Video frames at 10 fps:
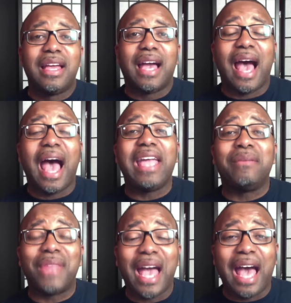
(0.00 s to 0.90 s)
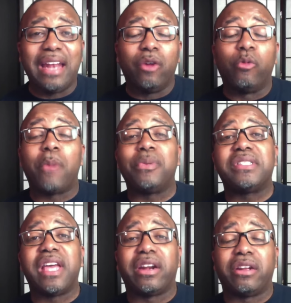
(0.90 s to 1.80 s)
I am not a
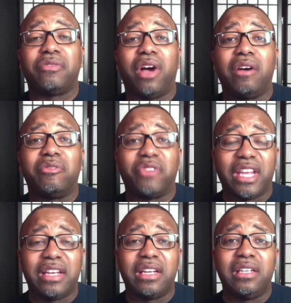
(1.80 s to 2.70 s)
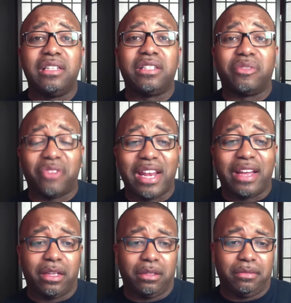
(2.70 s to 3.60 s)
representative of Vida
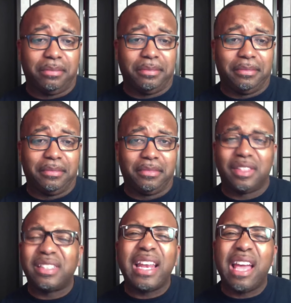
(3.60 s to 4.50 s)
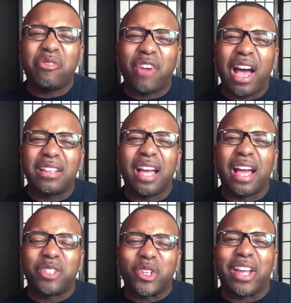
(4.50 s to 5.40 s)
Divina. Say that five
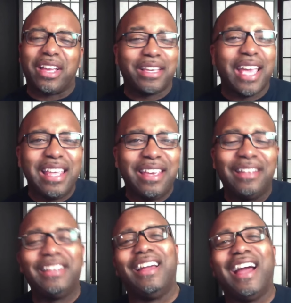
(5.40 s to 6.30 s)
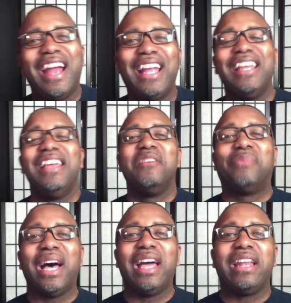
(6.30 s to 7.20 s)
times straight. Can you? All right.
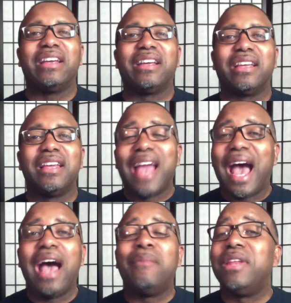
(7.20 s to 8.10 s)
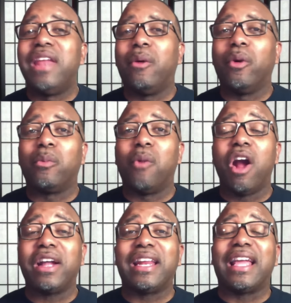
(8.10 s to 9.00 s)
But I'm in network
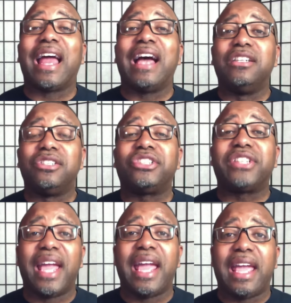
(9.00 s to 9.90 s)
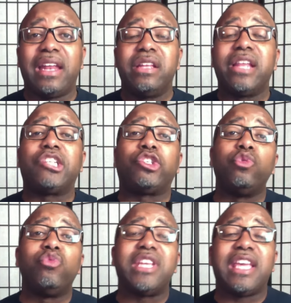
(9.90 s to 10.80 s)
marketing, and I understand that
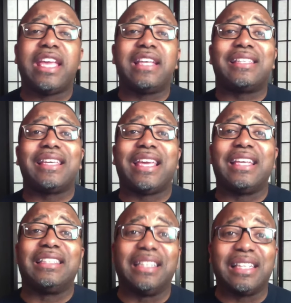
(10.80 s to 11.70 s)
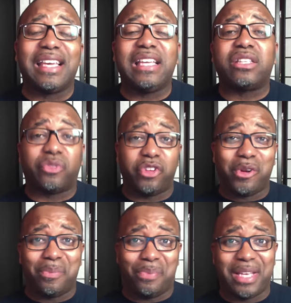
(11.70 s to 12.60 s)
you need to get leads for
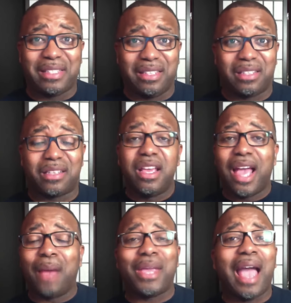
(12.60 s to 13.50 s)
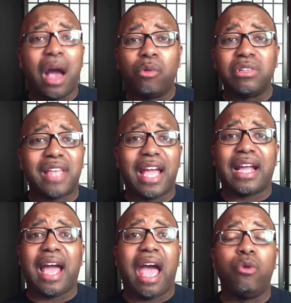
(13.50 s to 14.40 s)
your business. I mean, I was that
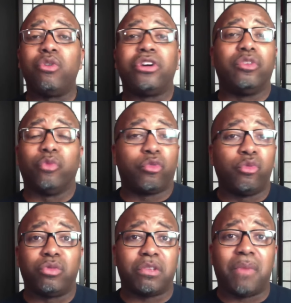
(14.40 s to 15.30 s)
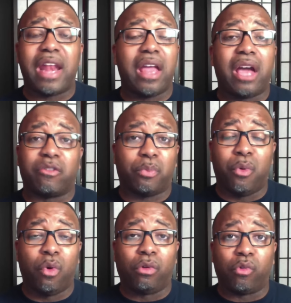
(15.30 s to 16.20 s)
guy who couldn't recruit somebody out of the
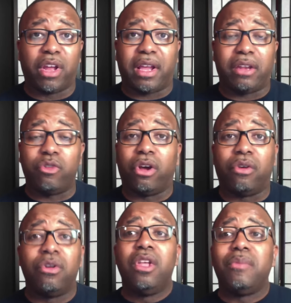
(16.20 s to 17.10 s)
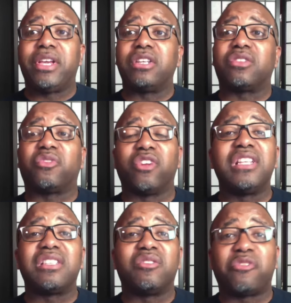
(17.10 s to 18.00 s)
pouring rain, you know, because
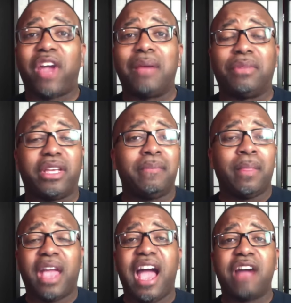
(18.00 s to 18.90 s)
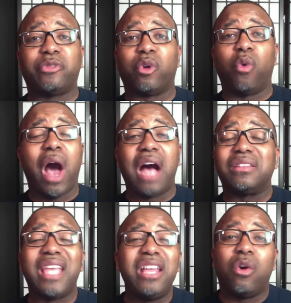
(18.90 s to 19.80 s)
friends and family, after a while,
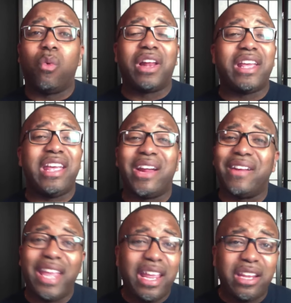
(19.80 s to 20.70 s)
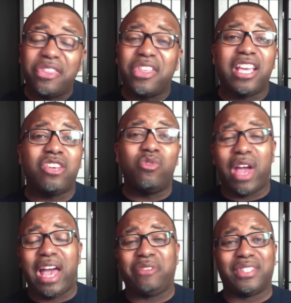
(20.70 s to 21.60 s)
they don't want to hear anything you
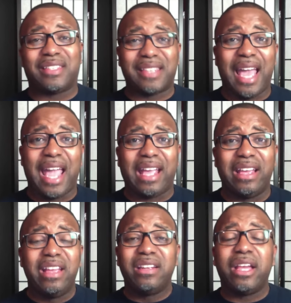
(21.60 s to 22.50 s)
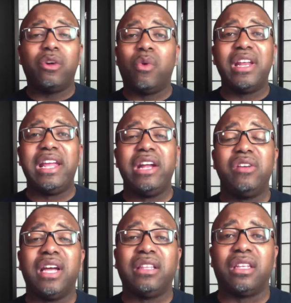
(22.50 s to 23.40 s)
have to say. They don't want to hear
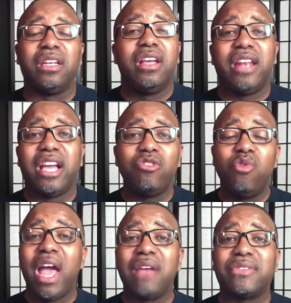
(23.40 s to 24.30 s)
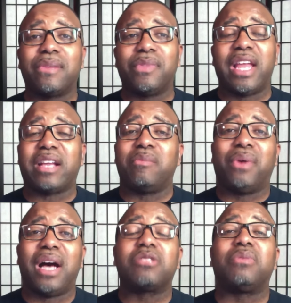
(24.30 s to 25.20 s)
nothing. Now, you have something that can
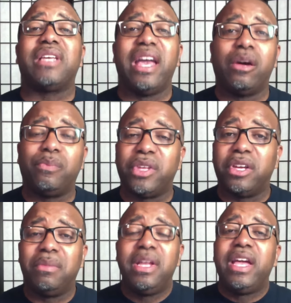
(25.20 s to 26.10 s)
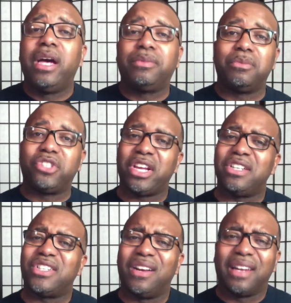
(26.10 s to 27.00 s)
possibly help them
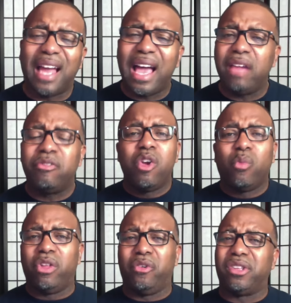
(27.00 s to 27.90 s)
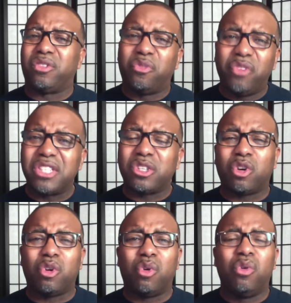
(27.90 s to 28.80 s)
change their life, whether it's
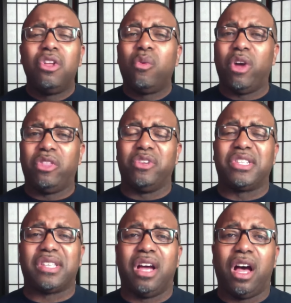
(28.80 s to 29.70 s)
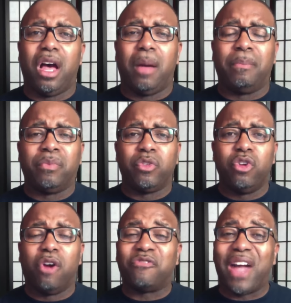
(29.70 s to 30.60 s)
physical, whether it's, you
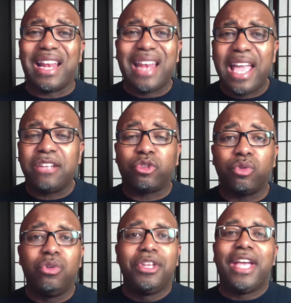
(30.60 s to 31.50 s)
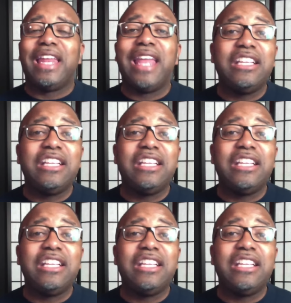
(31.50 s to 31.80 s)
know, financial, and they